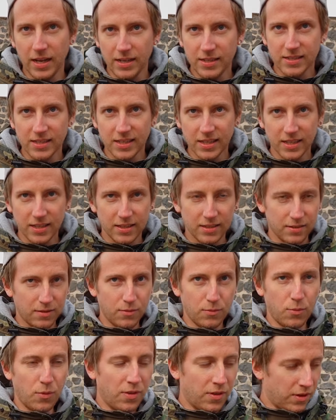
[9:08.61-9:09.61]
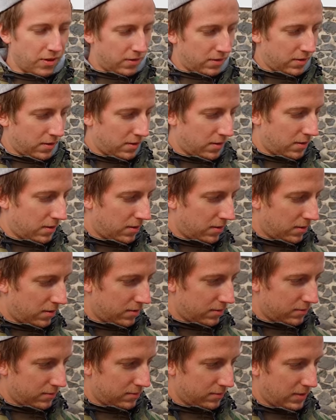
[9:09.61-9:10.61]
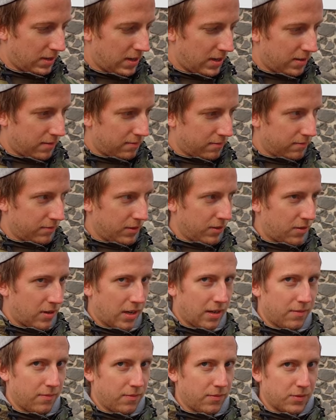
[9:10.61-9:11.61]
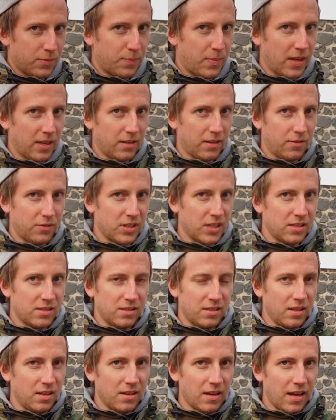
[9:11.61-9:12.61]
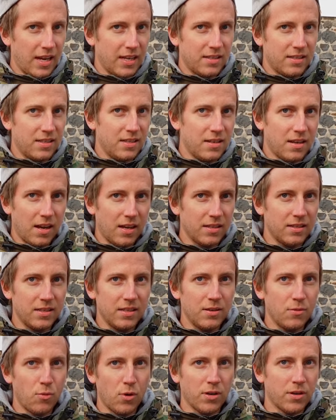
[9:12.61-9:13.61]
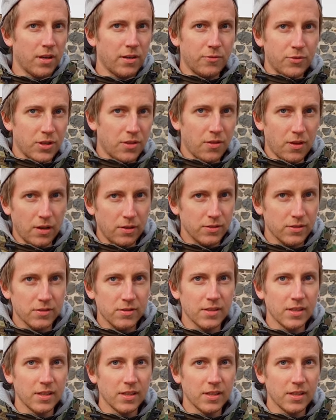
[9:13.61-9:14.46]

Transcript: else with an uh, yeah, you can spend 60, 80, 90, 100,000.